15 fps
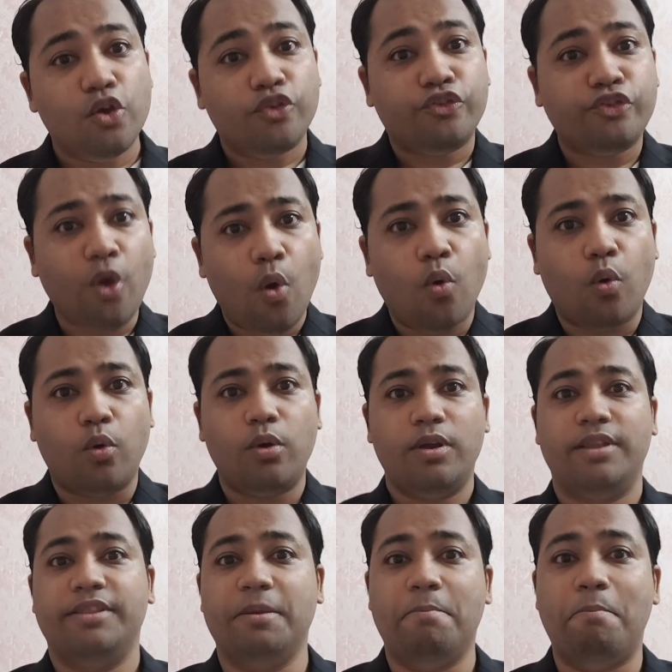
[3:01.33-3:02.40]
So
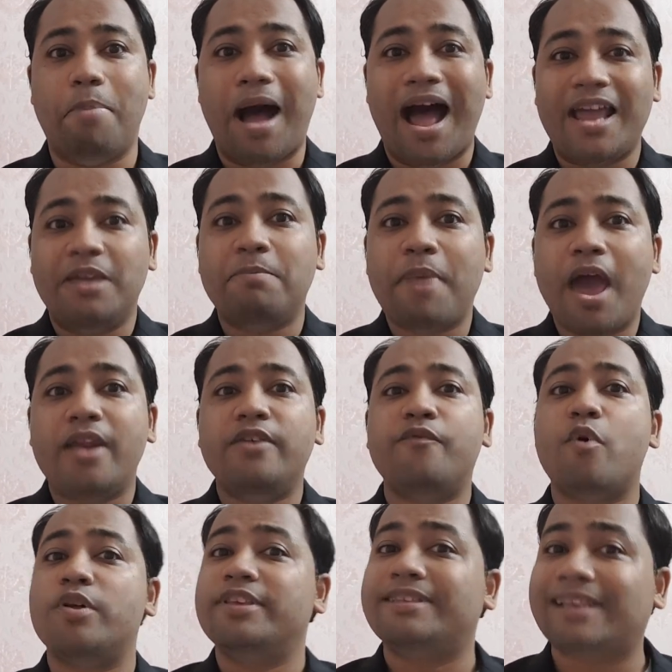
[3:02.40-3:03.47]
the buying pattern
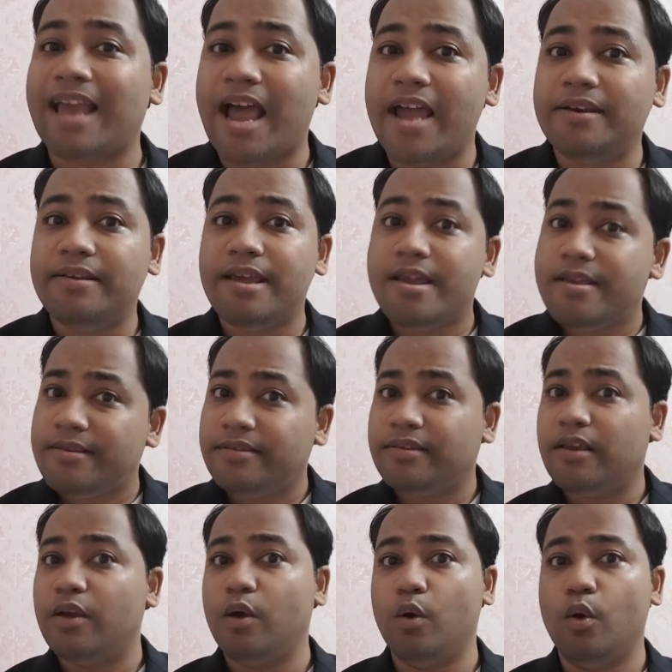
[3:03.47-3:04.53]
for this client is
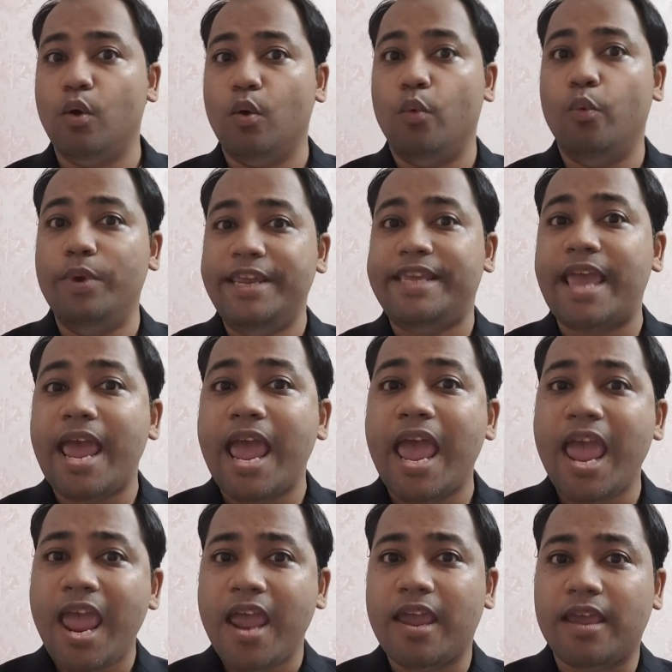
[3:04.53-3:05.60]

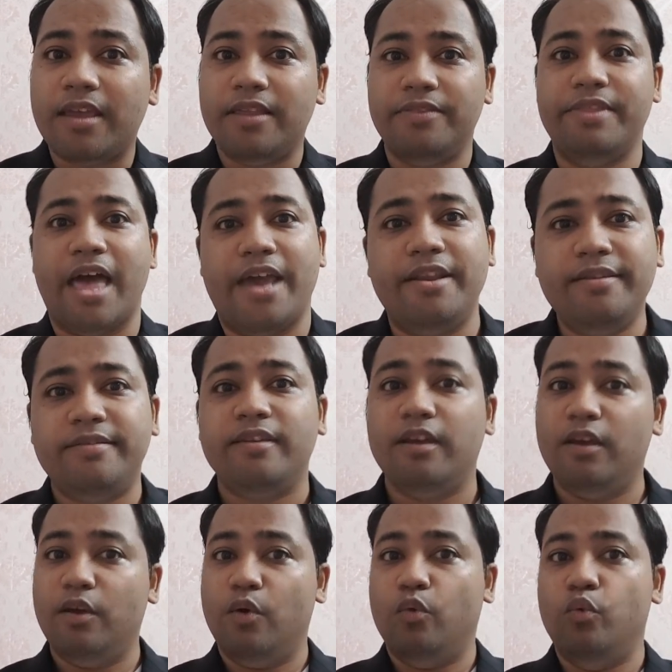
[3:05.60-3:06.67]
VKA, that is
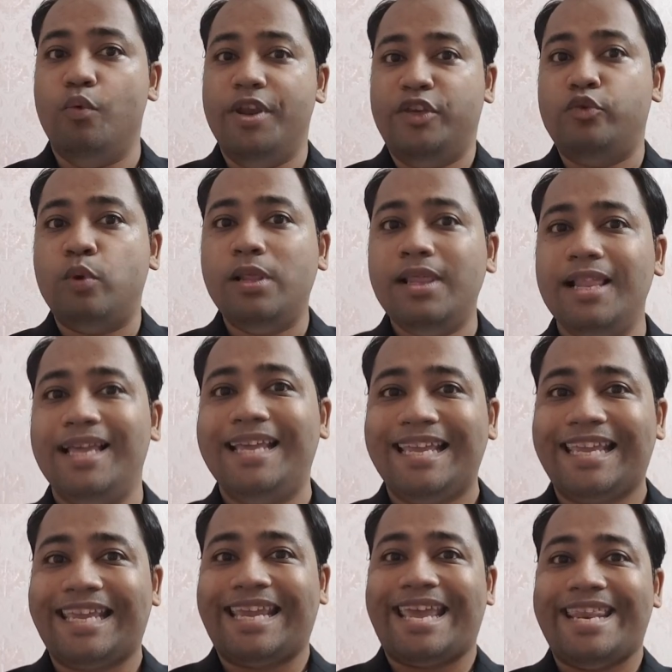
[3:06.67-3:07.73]
visual,
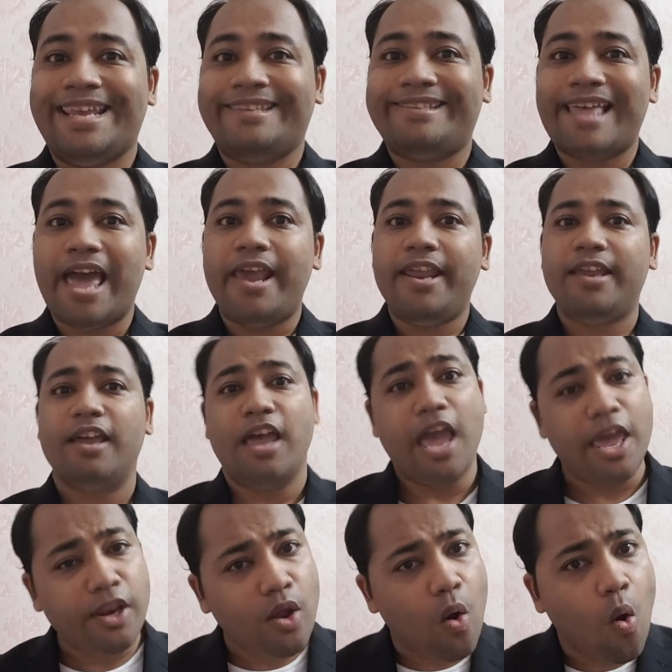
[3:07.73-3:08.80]
kinesthetic
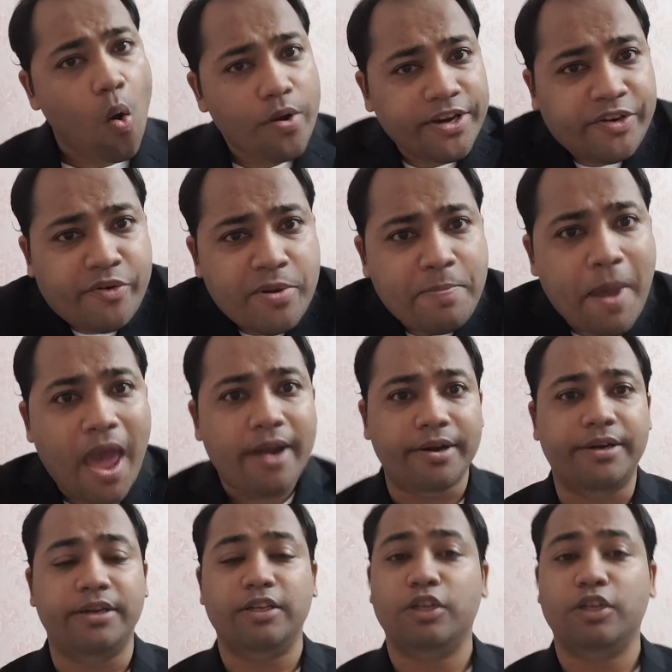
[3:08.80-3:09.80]
and auditory pattern.